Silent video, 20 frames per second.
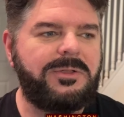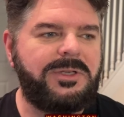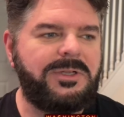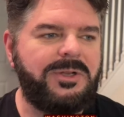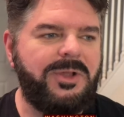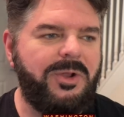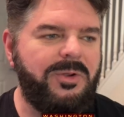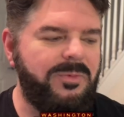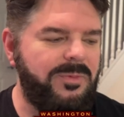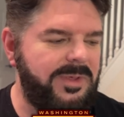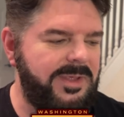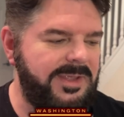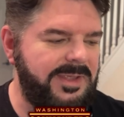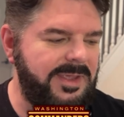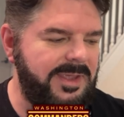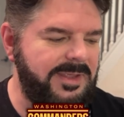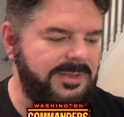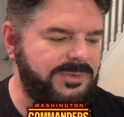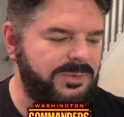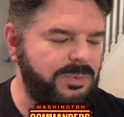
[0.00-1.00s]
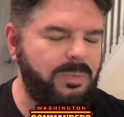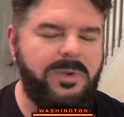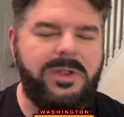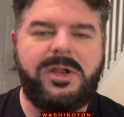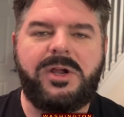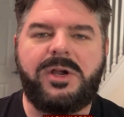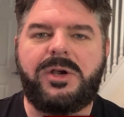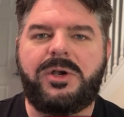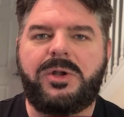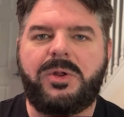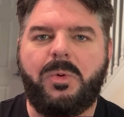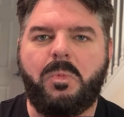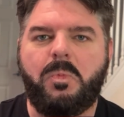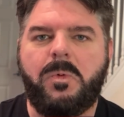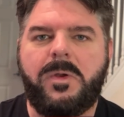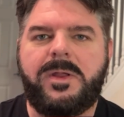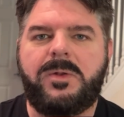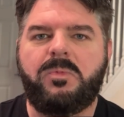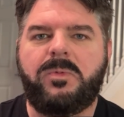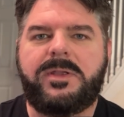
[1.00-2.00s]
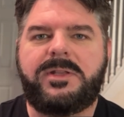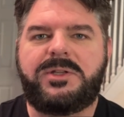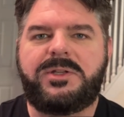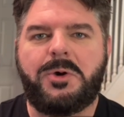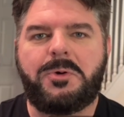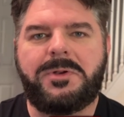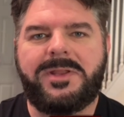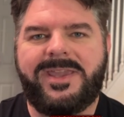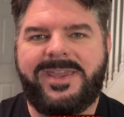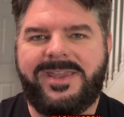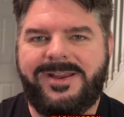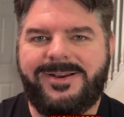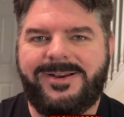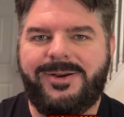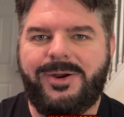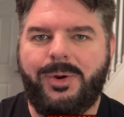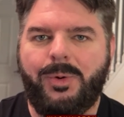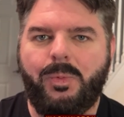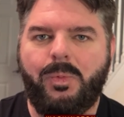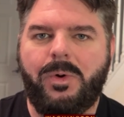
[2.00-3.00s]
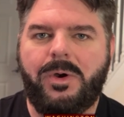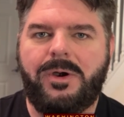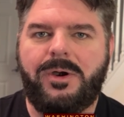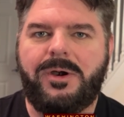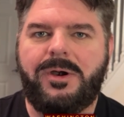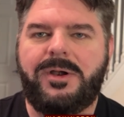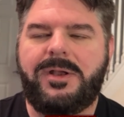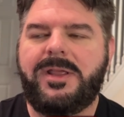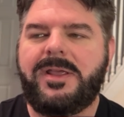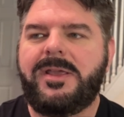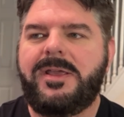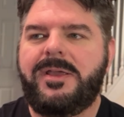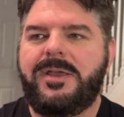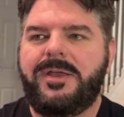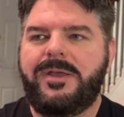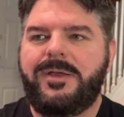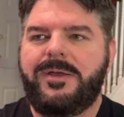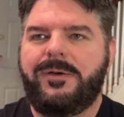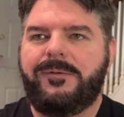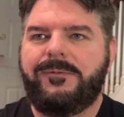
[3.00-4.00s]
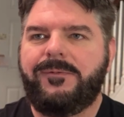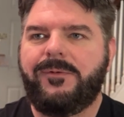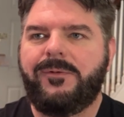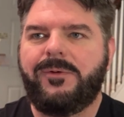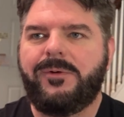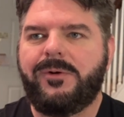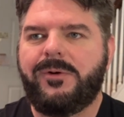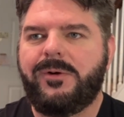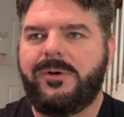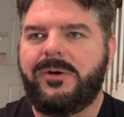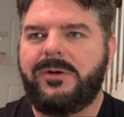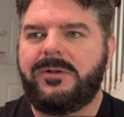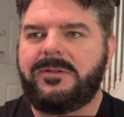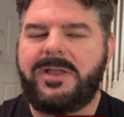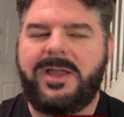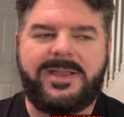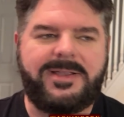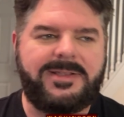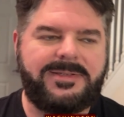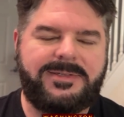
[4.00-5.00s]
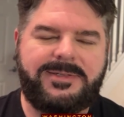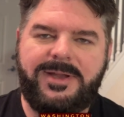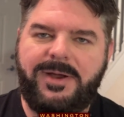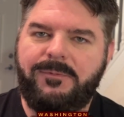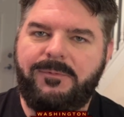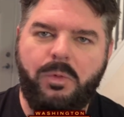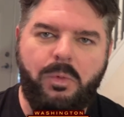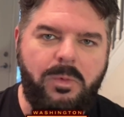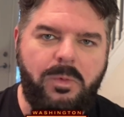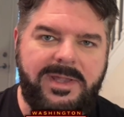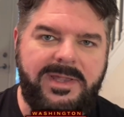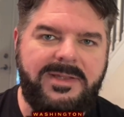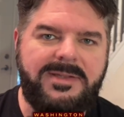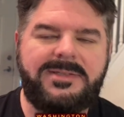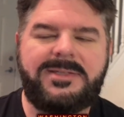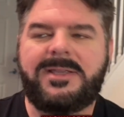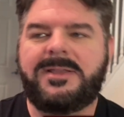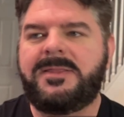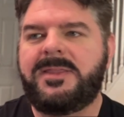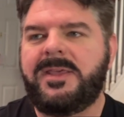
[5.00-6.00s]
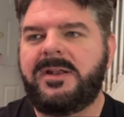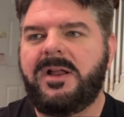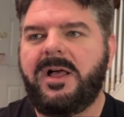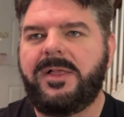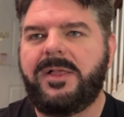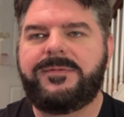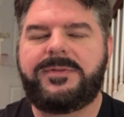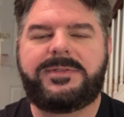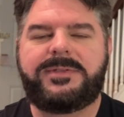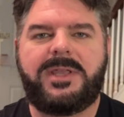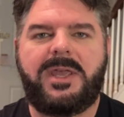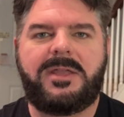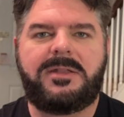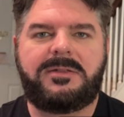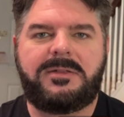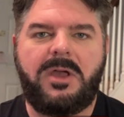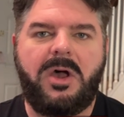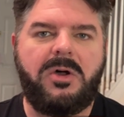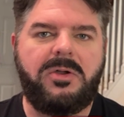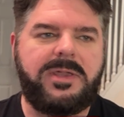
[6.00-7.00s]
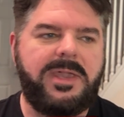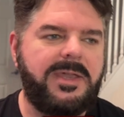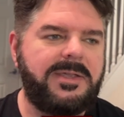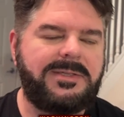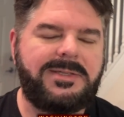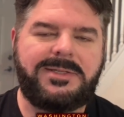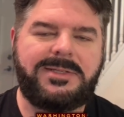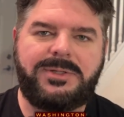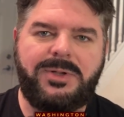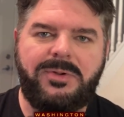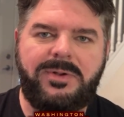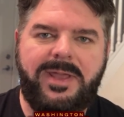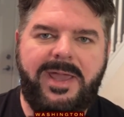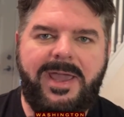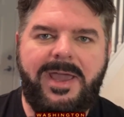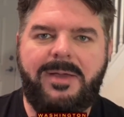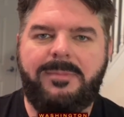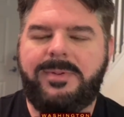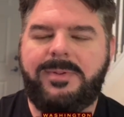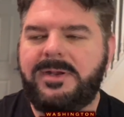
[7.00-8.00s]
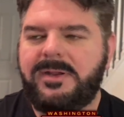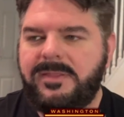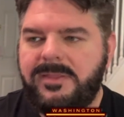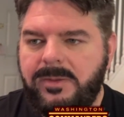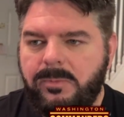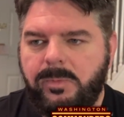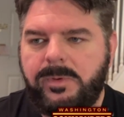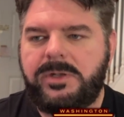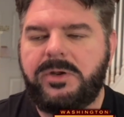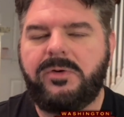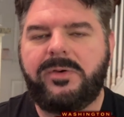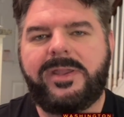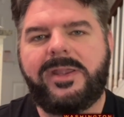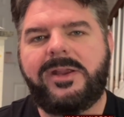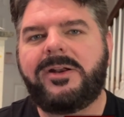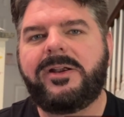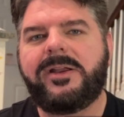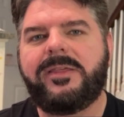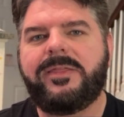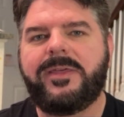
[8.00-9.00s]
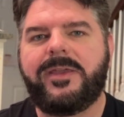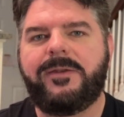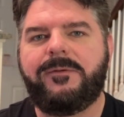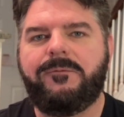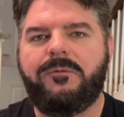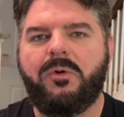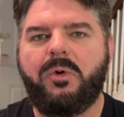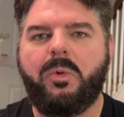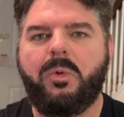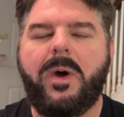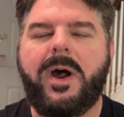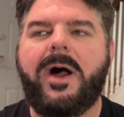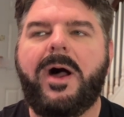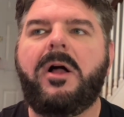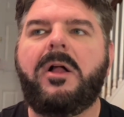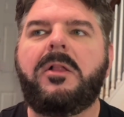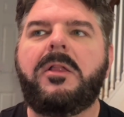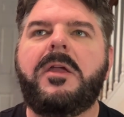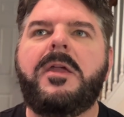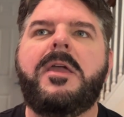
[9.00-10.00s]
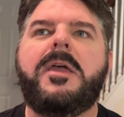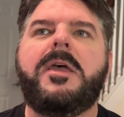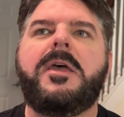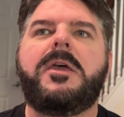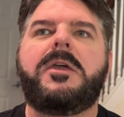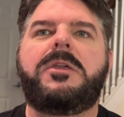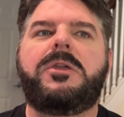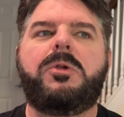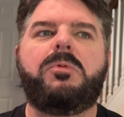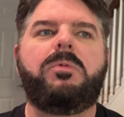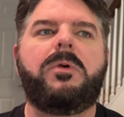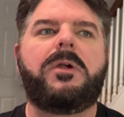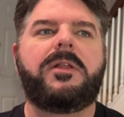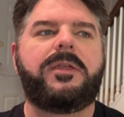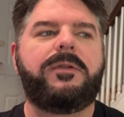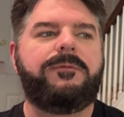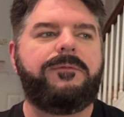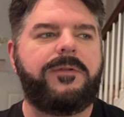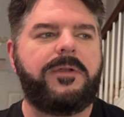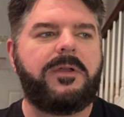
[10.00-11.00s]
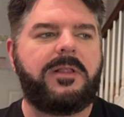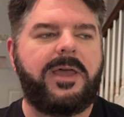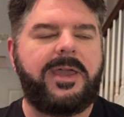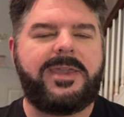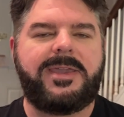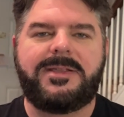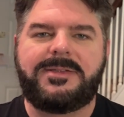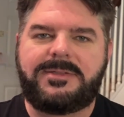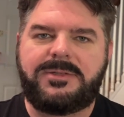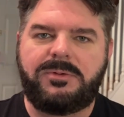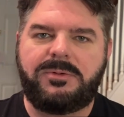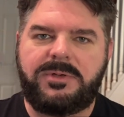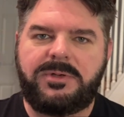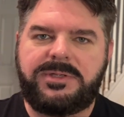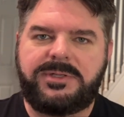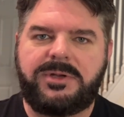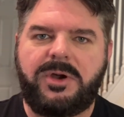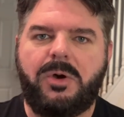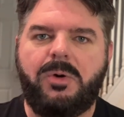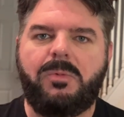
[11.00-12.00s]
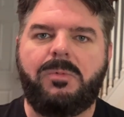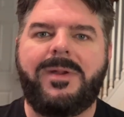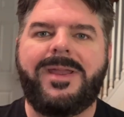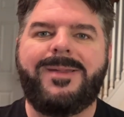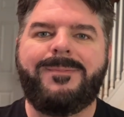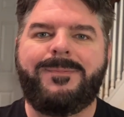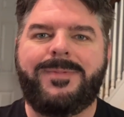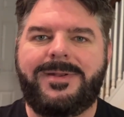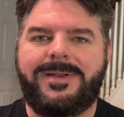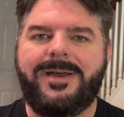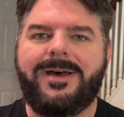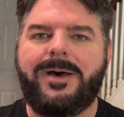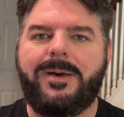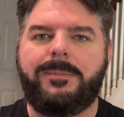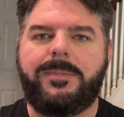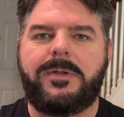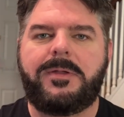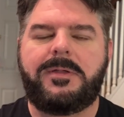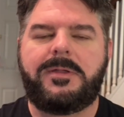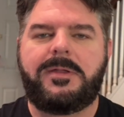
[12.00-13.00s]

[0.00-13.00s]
it's weird when we don't hear a word for like several weeks and then all of a sudden, oh yes, it's going to happen, and then we don't hear anything for a while. You really feel like it's going to start ramping up.